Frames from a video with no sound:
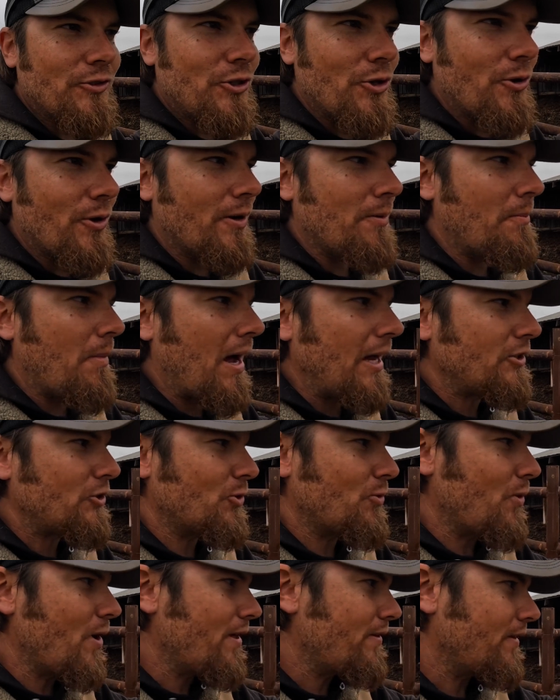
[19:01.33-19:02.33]
doing much
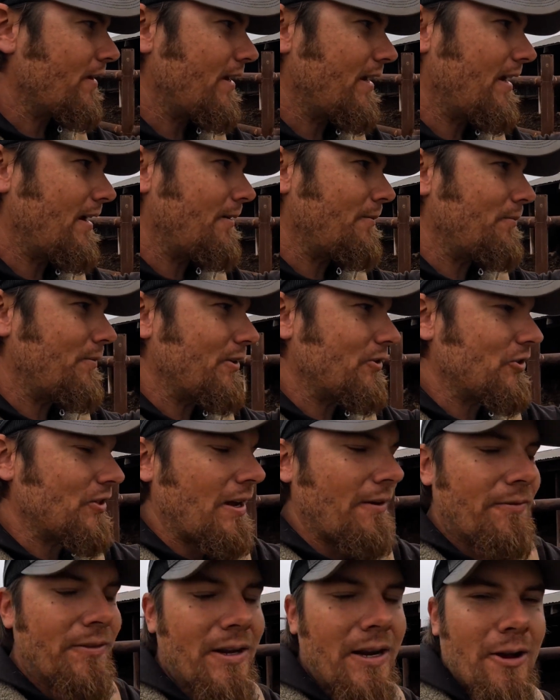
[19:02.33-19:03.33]
with it. Uh, the
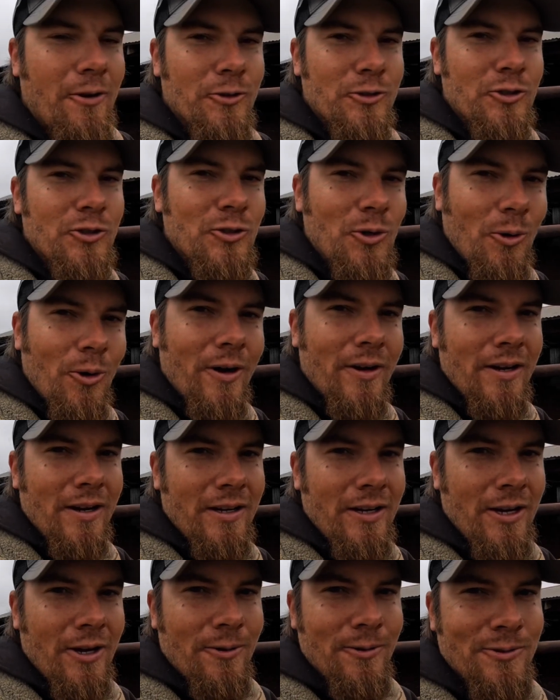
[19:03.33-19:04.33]
stuff that I was storing in
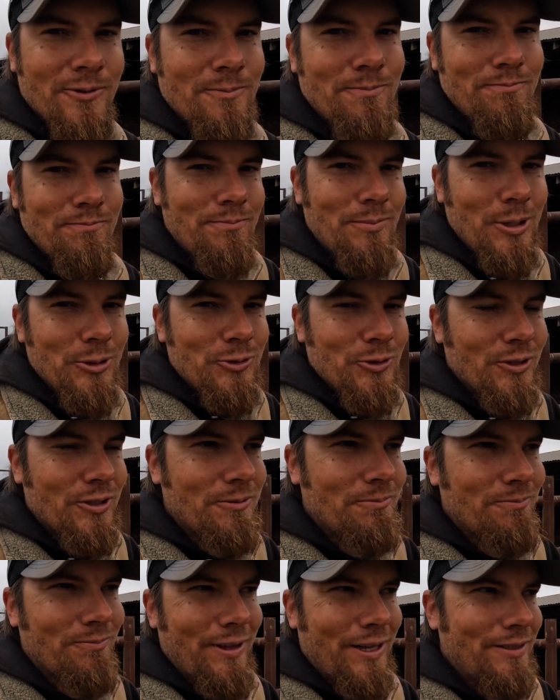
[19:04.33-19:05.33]
here was mostly
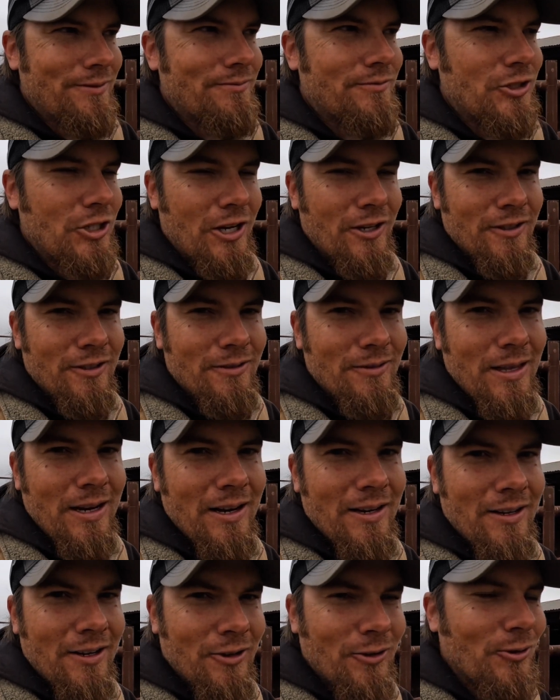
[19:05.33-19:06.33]
like junk that
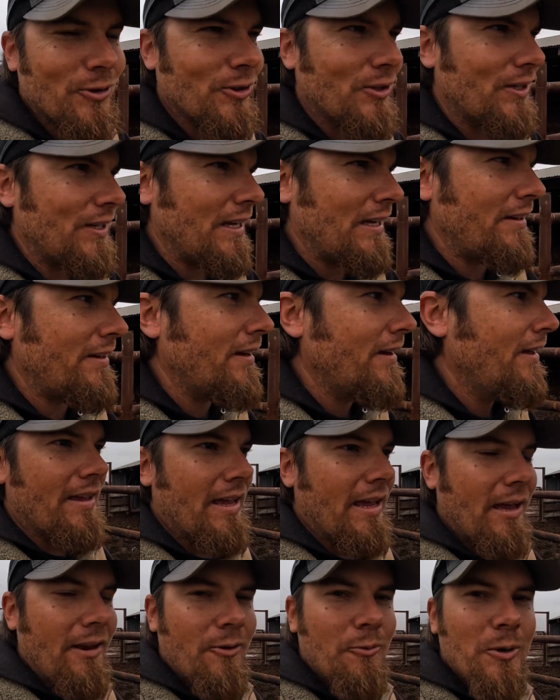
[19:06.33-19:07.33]
I didn't really need.
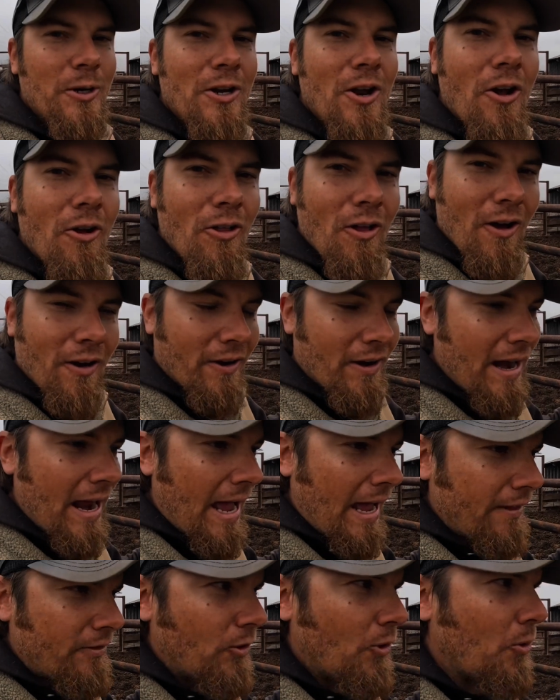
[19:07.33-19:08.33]
And we no longer
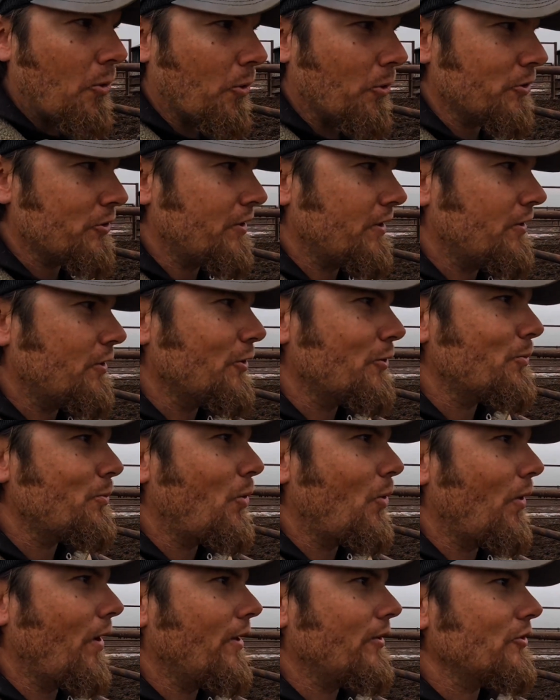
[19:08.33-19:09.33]
had the horse at this
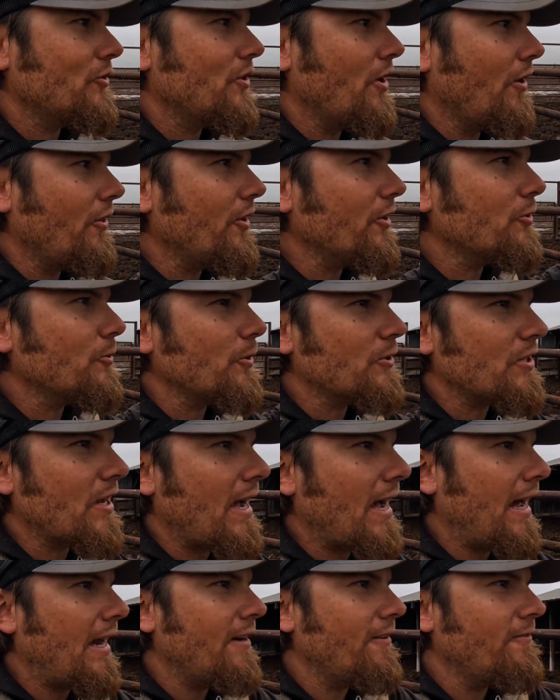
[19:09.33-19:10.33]
point. So this was
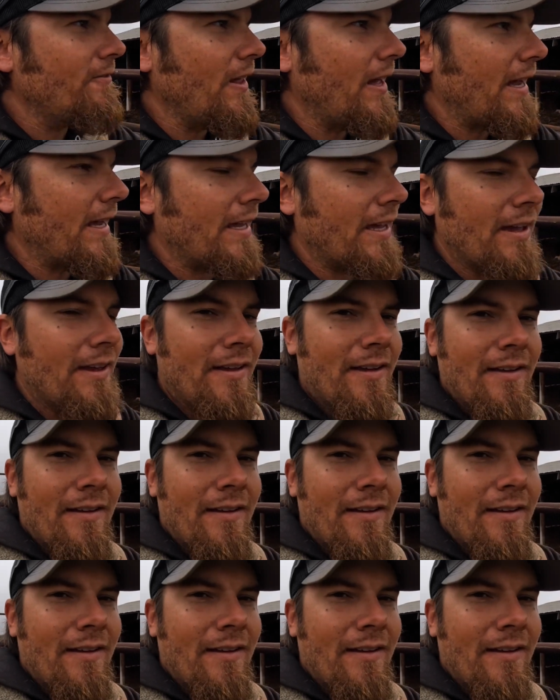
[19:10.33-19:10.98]
kind of like,